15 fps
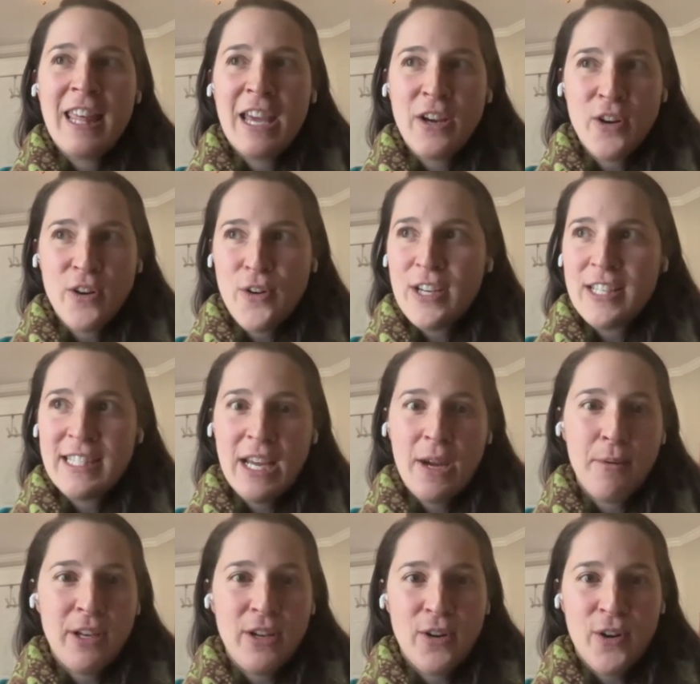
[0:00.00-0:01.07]
that you're
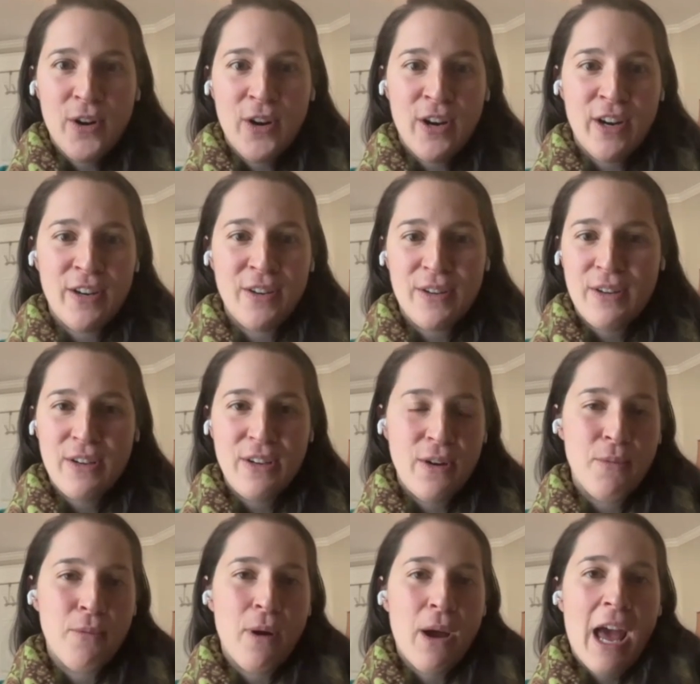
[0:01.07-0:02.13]
noticing when you're,
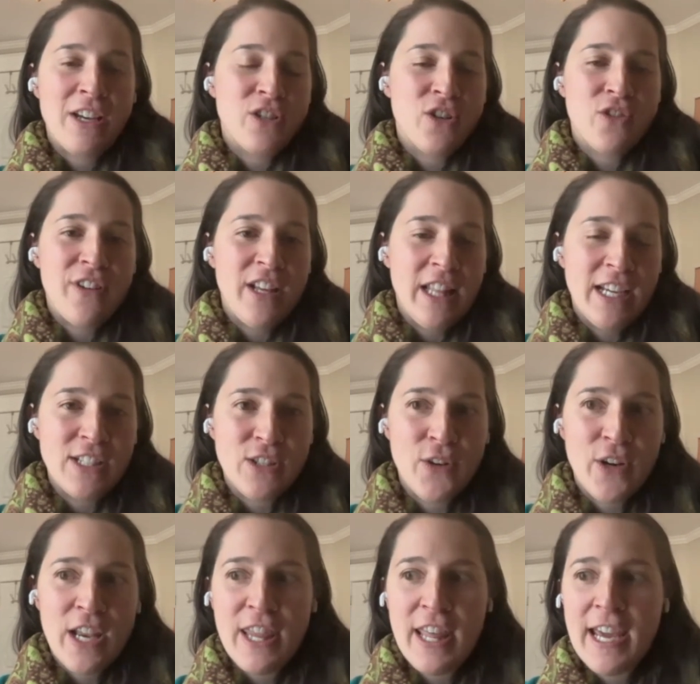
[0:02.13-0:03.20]
you know, as you're feeling
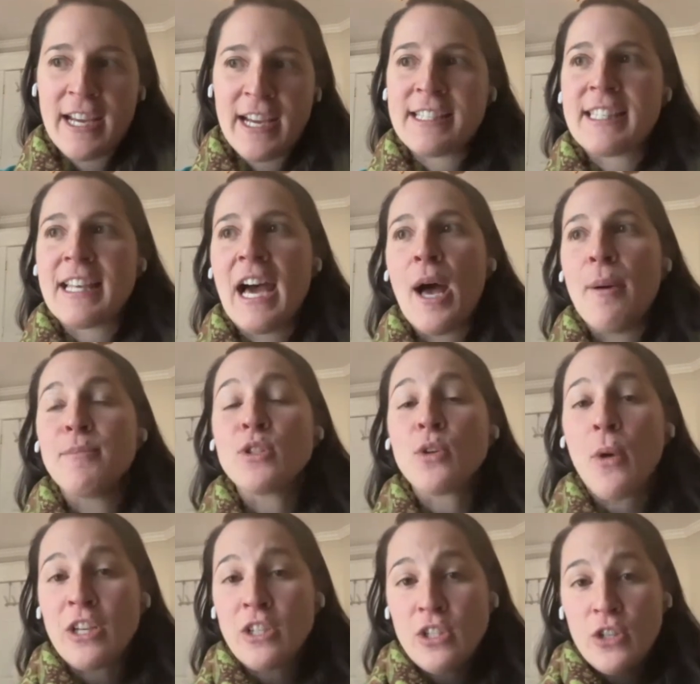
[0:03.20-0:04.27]
certain things. Um,
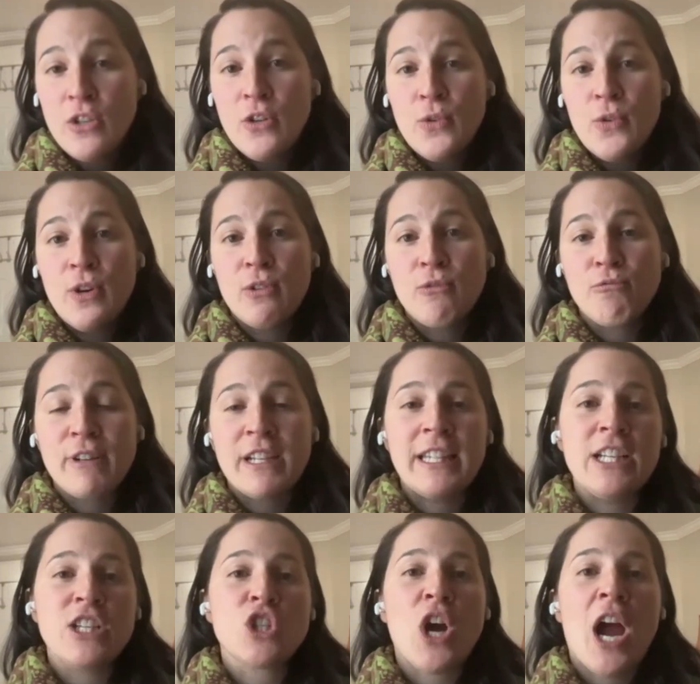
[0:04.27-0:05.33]
so I do
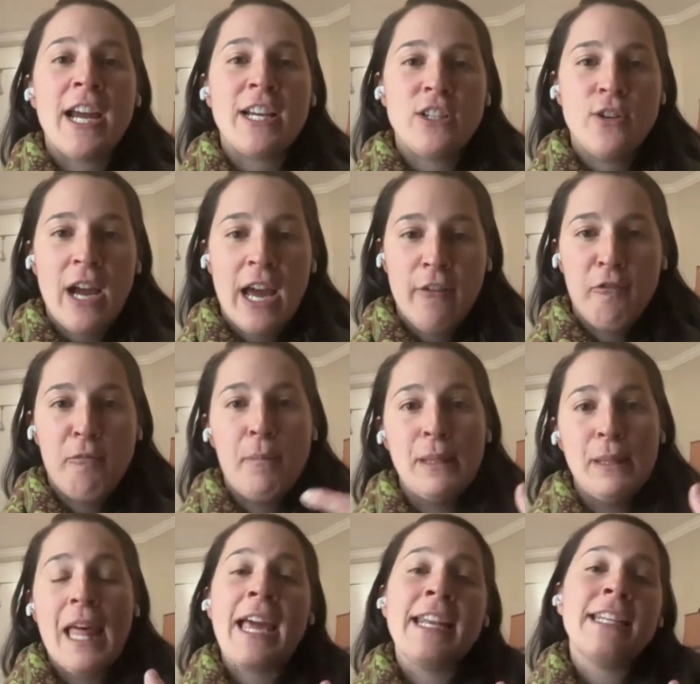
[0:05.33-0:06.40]
really try to kind of
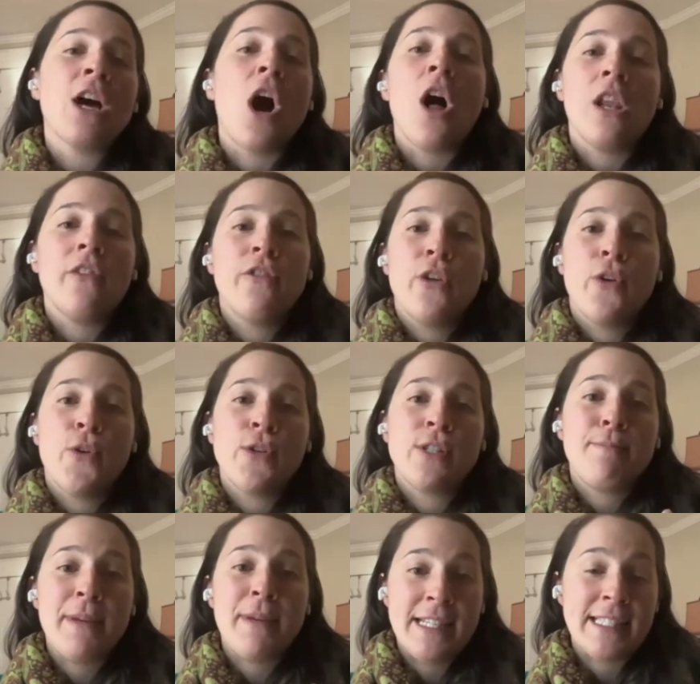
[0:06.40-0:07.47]
blend all of
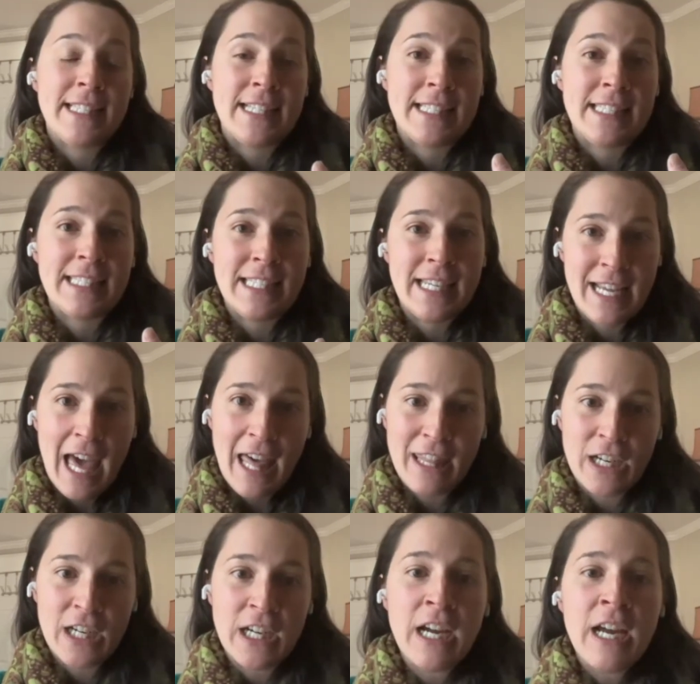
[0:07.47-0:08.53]
those pieces
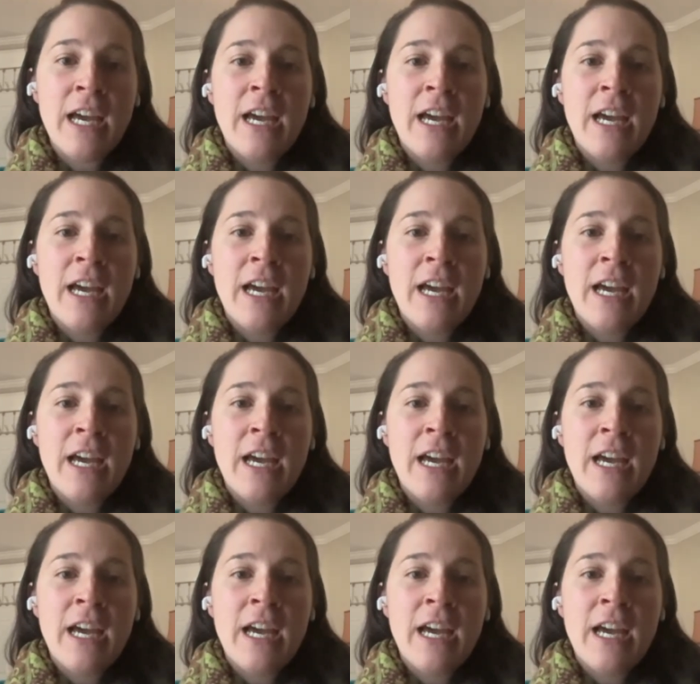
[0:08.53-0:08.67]
together.